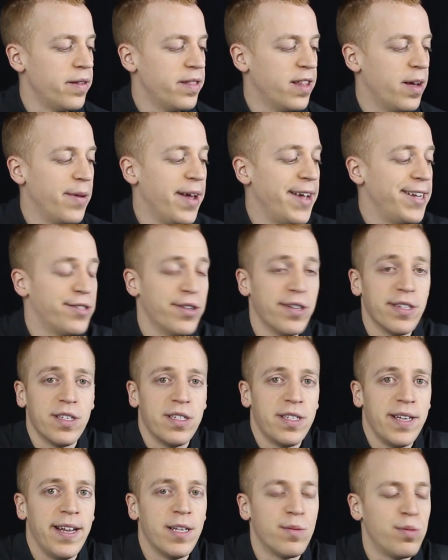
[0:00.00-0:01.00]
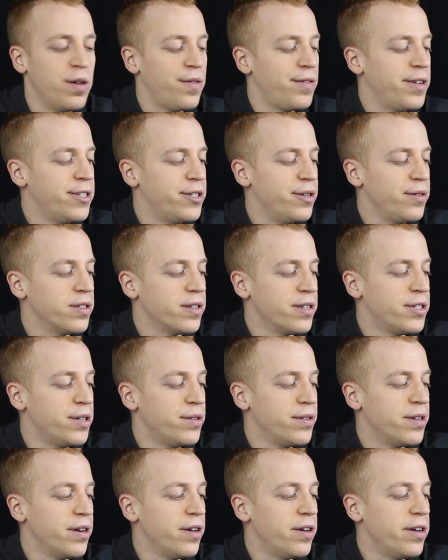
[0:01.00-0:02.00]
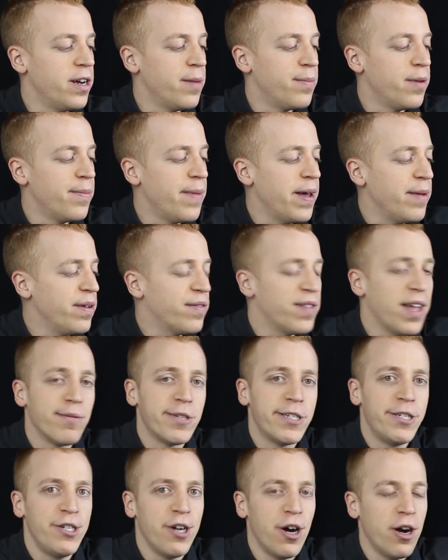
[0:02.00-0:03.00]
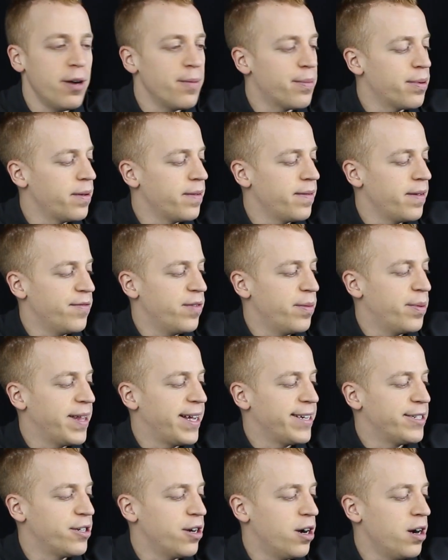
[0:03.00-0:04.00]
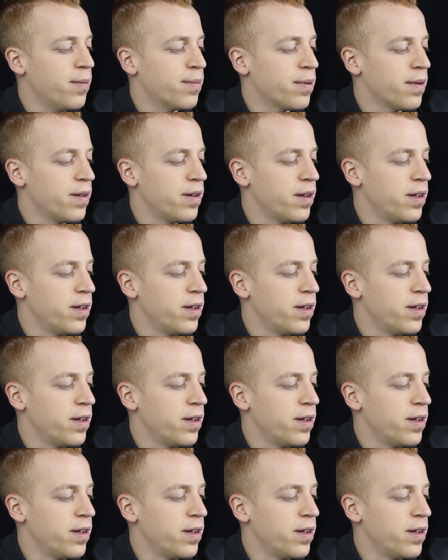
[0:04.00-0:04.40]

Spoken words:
Now my A string, as I said, is perfectly in tune because I tuned it earlier, but maybe if that was sharp, if I put that sharp.